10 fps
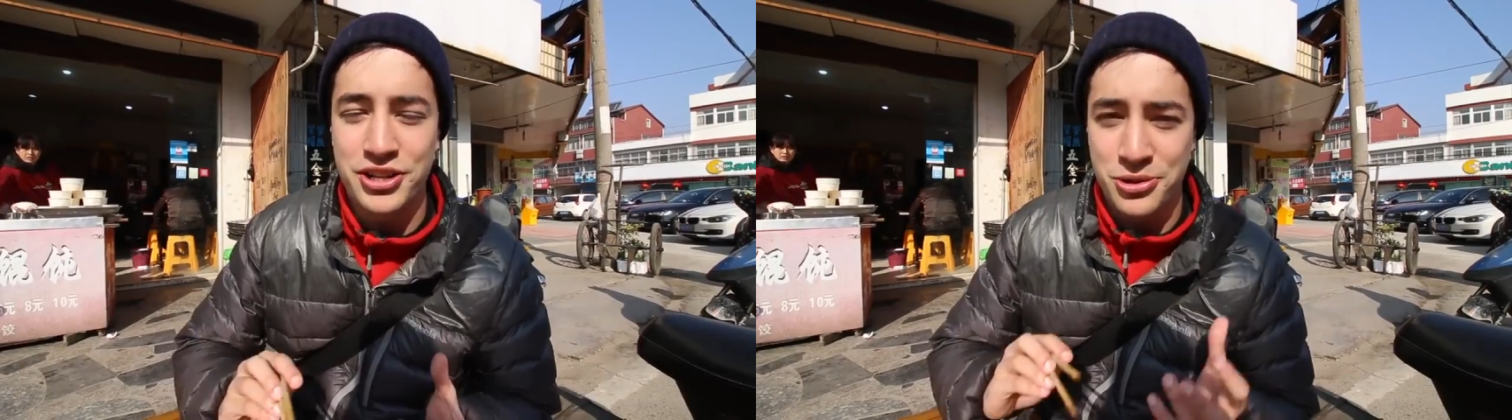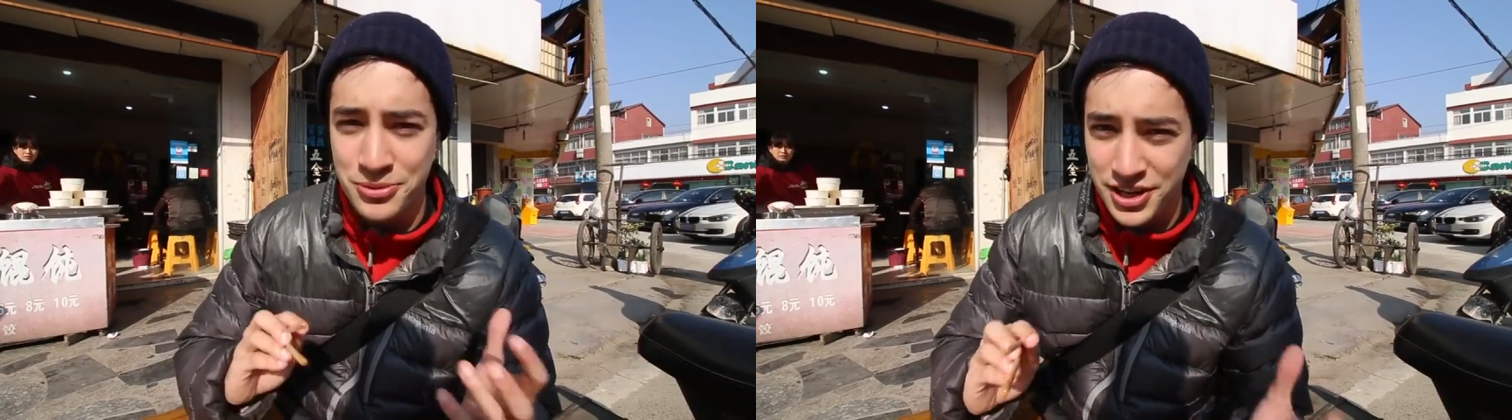
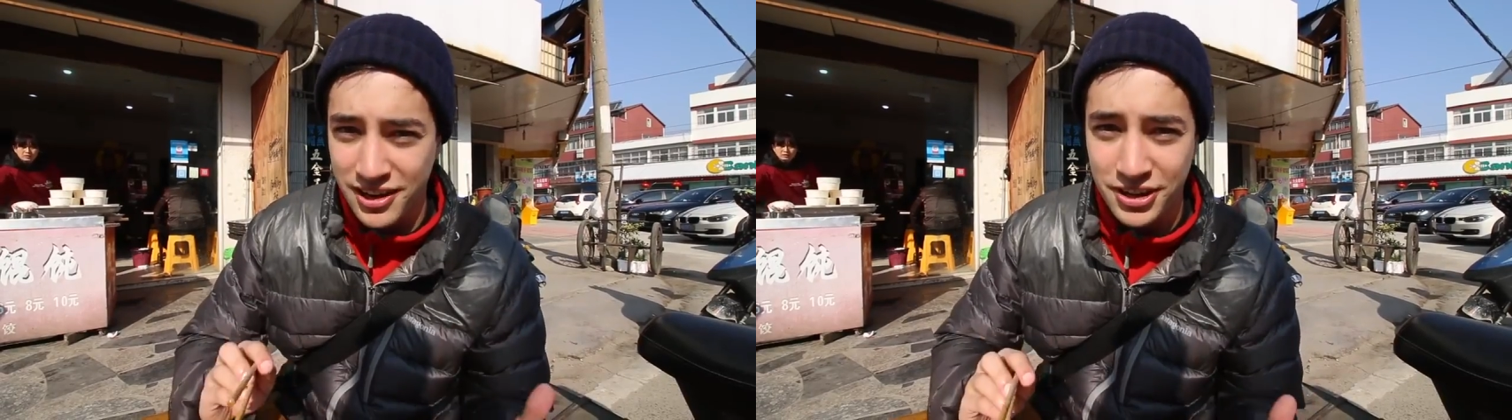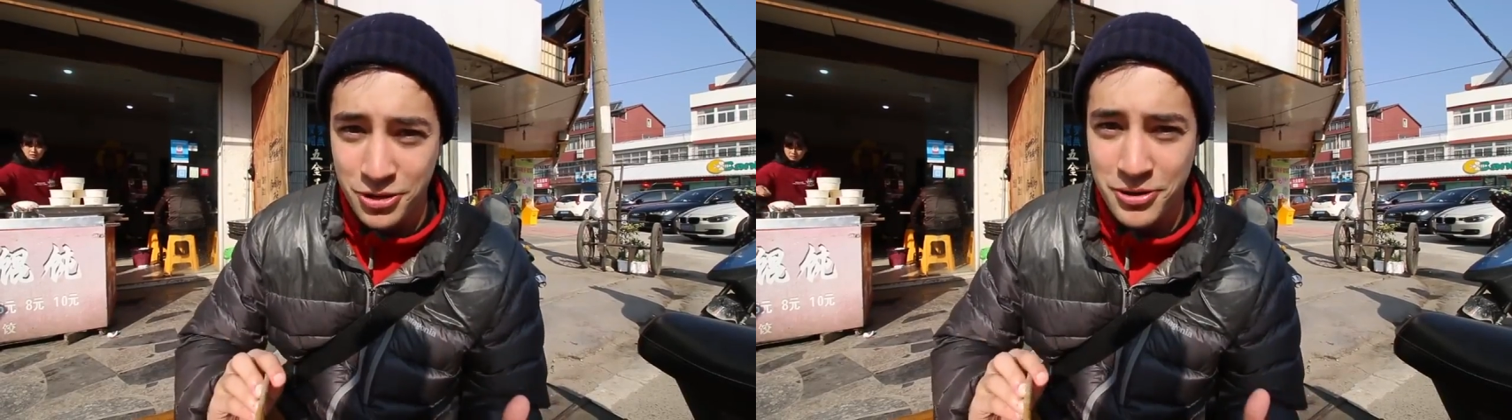It's almost
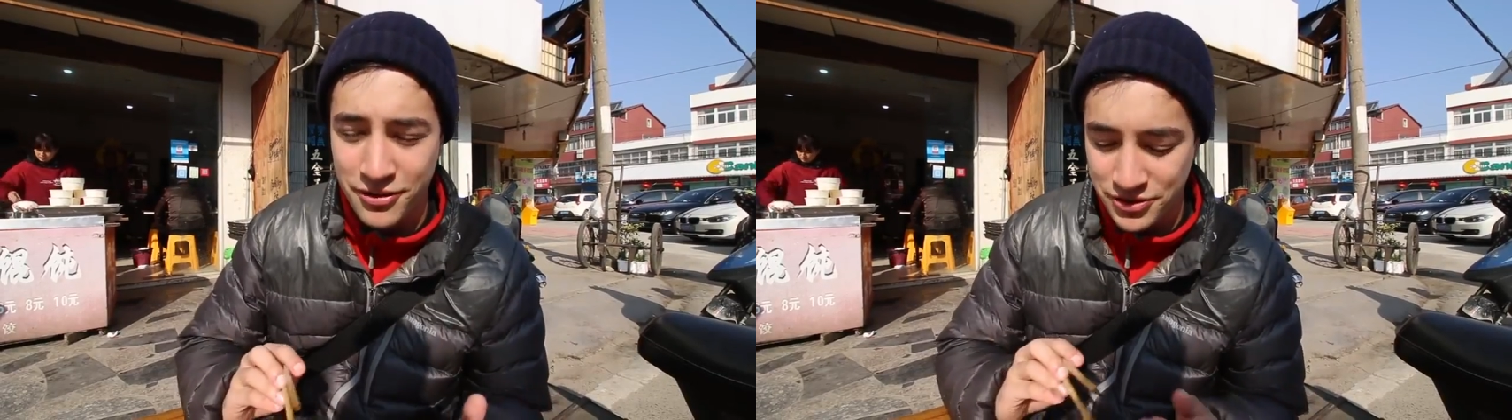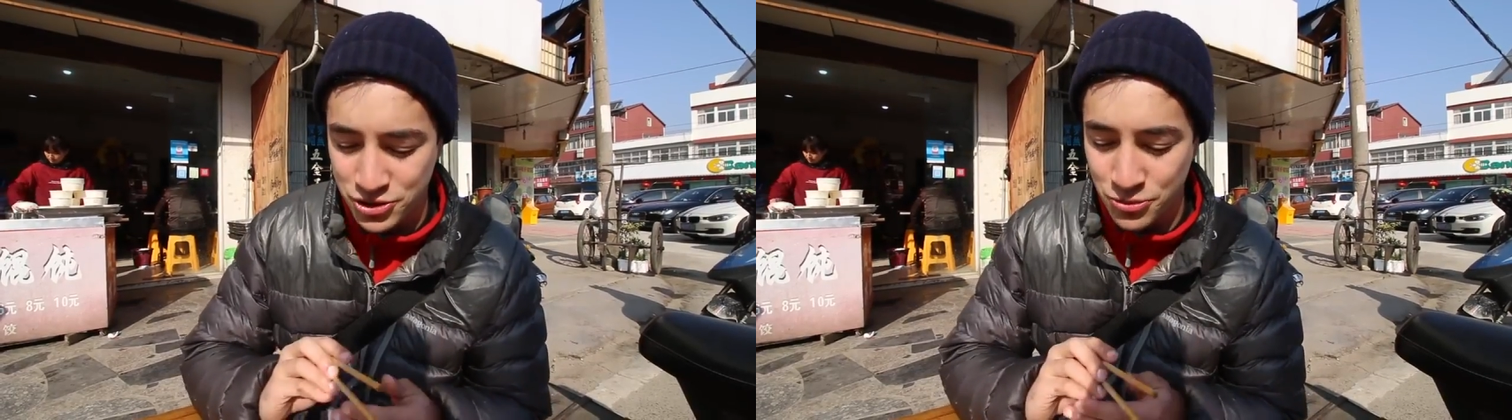like a little
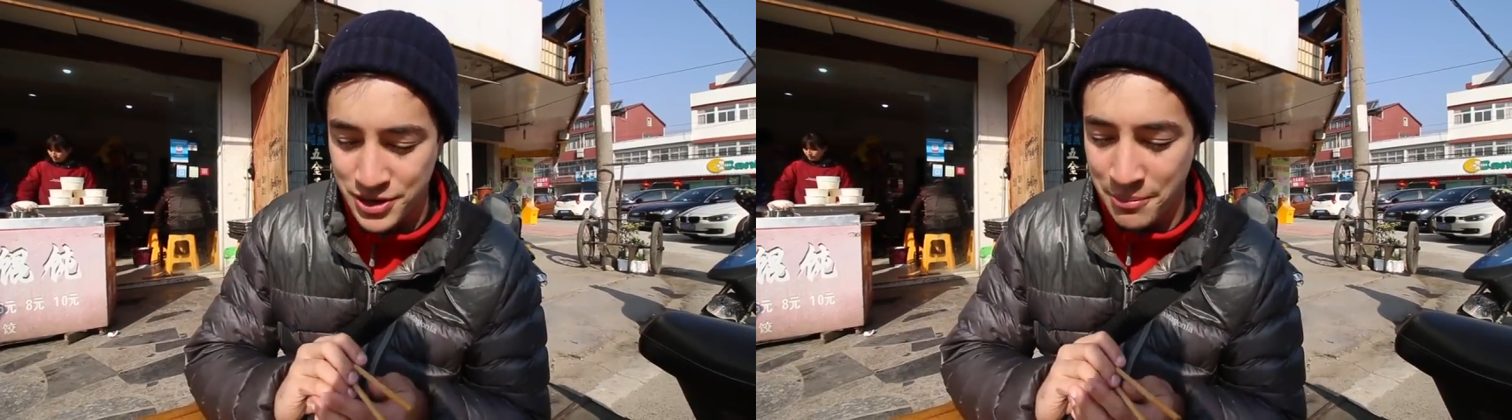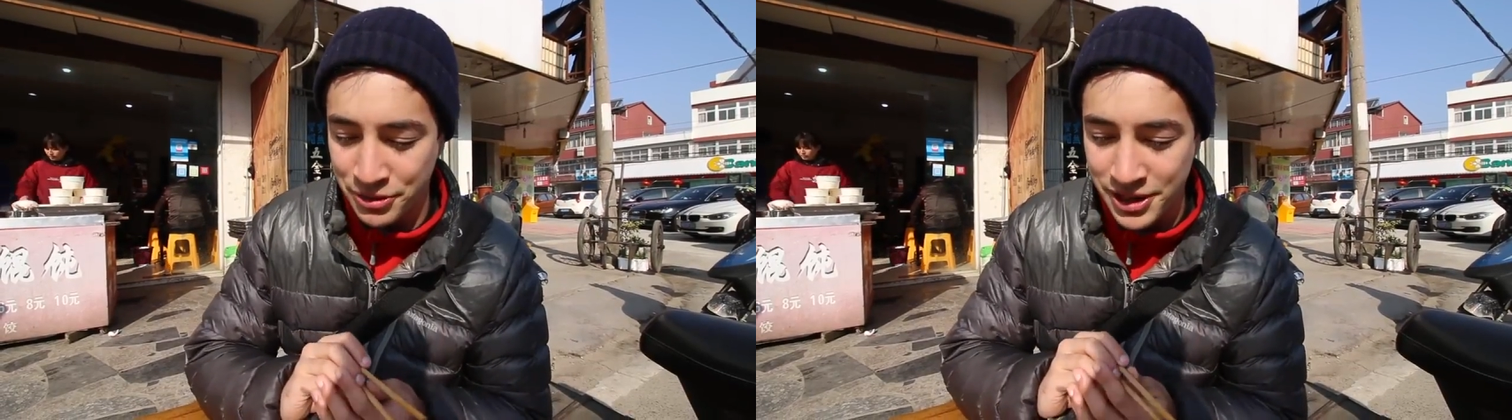bit of a
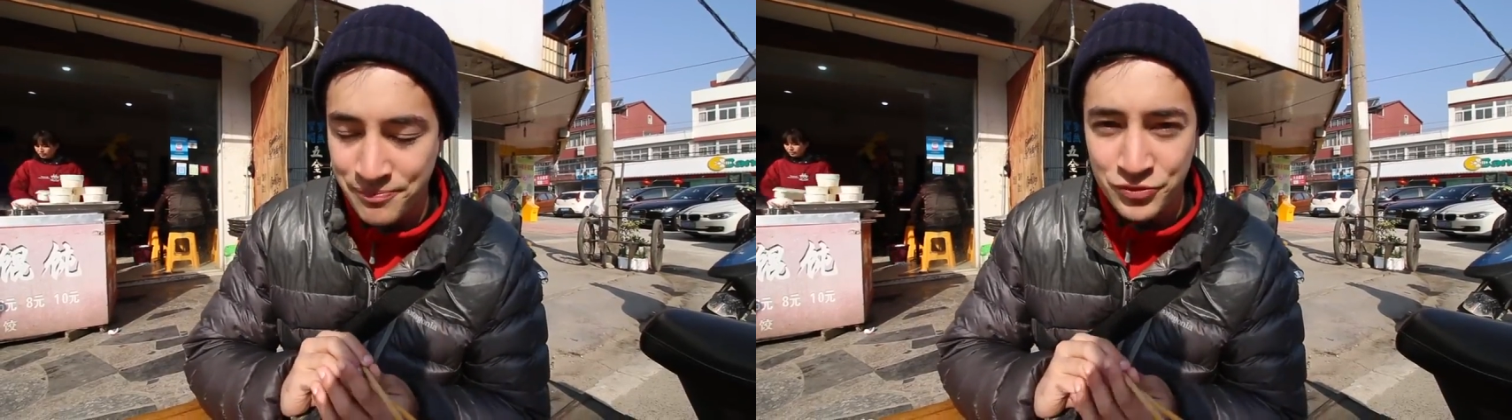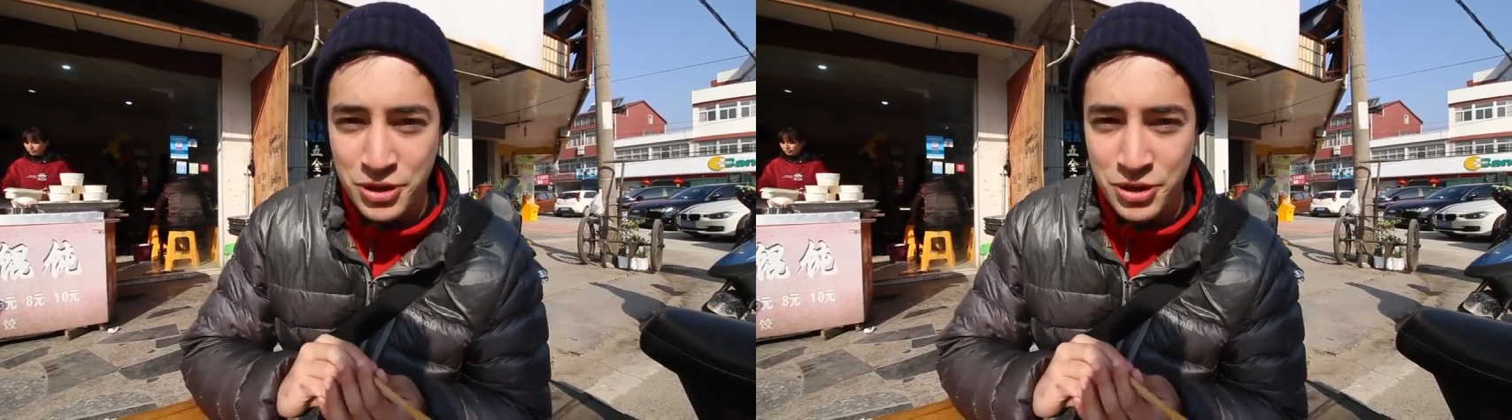soup dumpling,